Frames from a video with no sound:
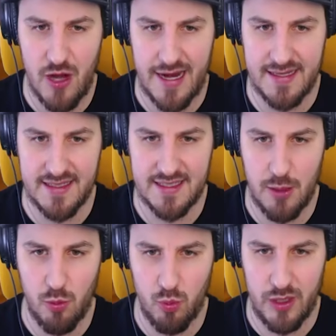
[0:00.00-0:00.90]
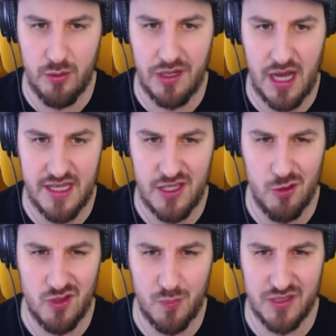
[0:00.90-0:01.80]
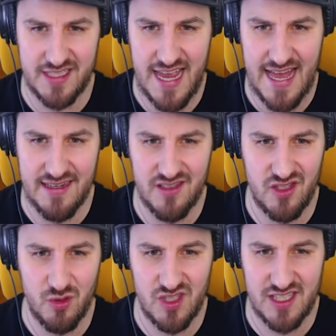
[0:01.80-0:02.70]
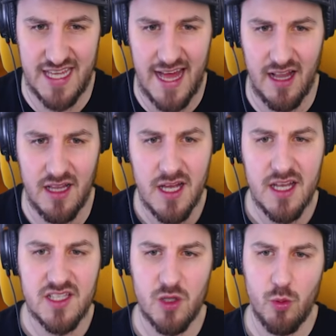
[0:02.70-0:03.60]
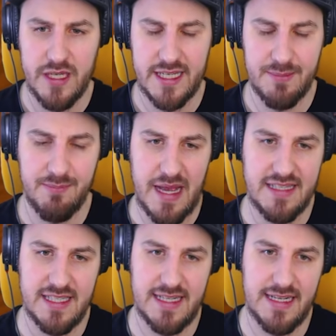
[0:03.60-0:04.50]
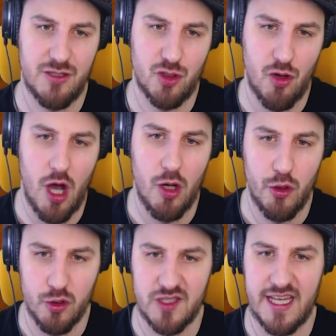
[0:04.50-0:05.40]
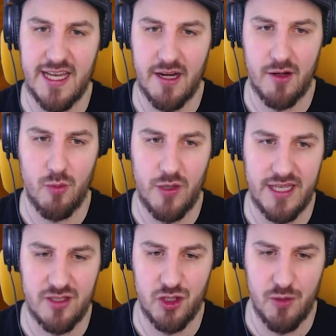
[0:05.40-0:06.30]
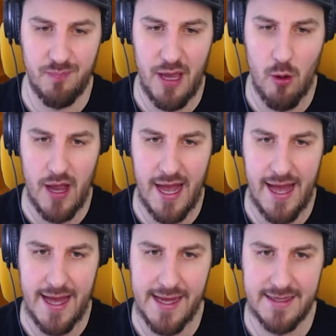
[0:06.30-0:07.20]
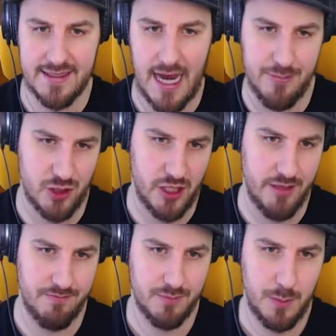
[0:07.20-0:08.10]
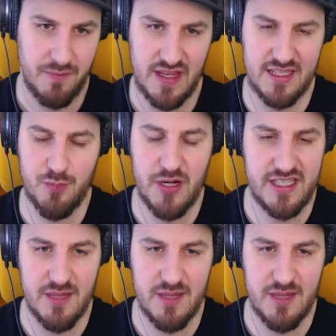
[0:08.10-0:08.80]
dragons that we would like you to pretend to sell, so we can basically draw Husk here, we can jump out and capture him. It's a pretty